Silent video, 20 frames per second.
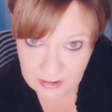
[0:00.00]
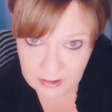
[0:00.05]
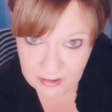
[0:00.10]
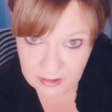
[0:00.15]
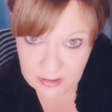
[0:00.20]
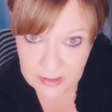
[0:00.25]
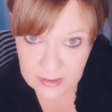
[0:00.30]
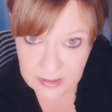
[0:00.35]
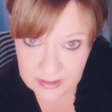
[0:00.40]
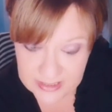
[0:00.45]

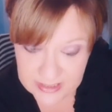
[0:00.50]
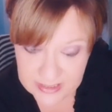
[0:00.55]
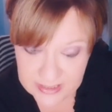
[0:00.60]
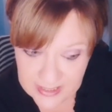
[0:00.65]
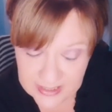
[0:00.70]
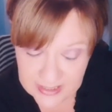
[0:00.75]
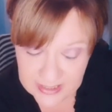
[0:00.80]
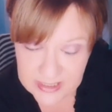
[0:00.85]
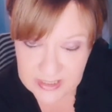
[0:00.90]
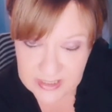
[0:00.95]
it
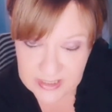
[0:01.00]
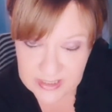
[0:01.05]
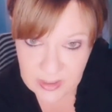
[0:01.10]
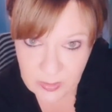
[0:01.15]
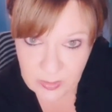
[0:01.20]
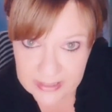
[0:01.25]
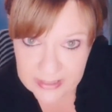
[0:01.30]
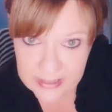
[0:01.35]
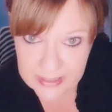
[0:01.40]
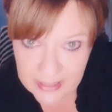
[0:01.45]
takes to
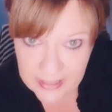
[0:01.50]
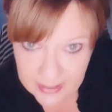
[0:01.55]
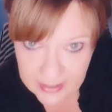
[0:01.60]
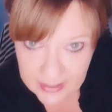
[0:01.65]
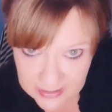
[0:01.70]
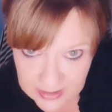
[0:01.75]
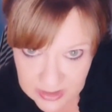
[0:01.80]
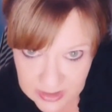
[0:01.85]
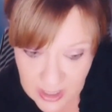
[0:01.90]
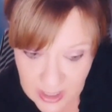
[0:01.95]
get
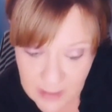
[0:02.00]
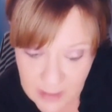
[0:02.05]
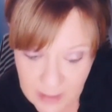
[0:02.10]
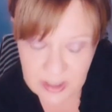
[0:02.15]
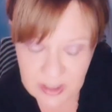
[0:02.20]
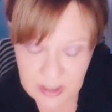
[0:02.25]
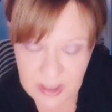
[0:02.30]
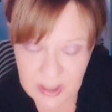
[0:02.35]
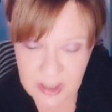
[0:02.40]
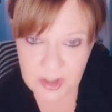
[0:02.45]
it,
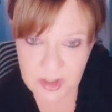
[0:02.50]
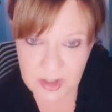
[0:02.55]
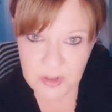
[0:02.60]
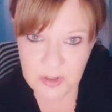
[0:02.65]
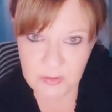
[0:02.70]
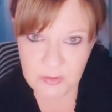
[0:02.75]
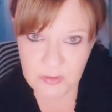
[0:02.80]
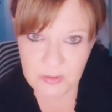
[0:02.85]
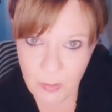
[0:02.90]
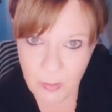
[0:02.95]
because you
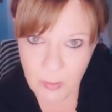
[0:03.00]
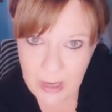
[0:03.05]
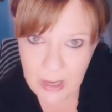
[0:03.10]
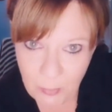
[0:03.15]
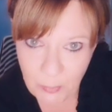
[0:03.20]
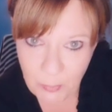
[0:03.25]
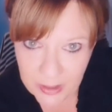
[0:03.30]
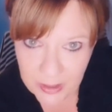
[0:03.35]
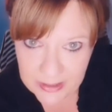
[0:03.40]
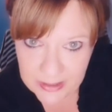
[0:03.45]
know
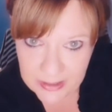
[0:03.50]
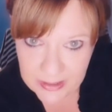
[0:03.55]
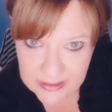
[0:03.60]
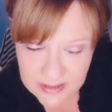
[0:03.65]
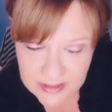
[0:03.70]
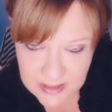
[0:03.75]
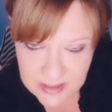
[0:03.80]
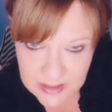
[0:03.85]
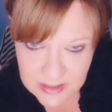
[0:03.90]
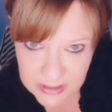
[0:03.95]
what needs to
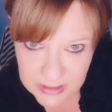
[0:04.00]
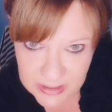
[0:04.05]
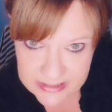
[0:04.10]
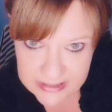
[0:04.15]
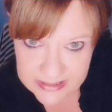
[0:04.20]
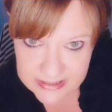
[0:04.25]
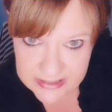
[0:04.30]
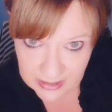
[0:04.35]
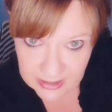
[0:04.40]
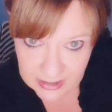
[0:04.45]
be
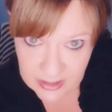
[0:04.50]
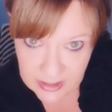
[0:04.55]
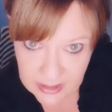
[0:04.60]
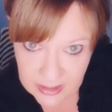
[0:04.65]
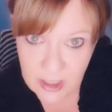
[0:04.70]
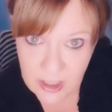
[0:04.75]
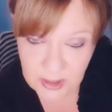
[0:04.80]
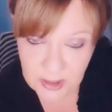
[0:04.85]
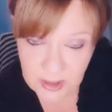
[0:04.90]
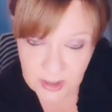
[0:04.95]
done.
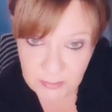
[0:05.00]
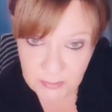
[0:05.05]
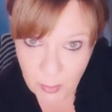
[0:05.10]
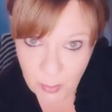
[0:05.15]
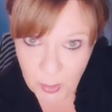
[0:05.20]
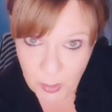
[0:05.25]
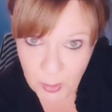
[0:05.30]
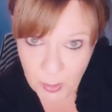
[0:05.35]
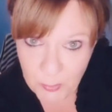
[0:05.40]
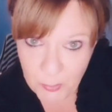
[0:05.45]
You know what
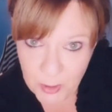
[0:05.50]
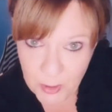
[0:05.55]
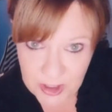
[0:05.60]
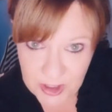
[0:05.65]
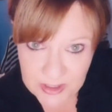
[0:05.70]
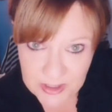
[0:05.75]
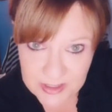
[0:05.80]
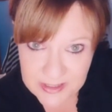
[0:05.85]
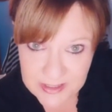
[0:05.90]
works.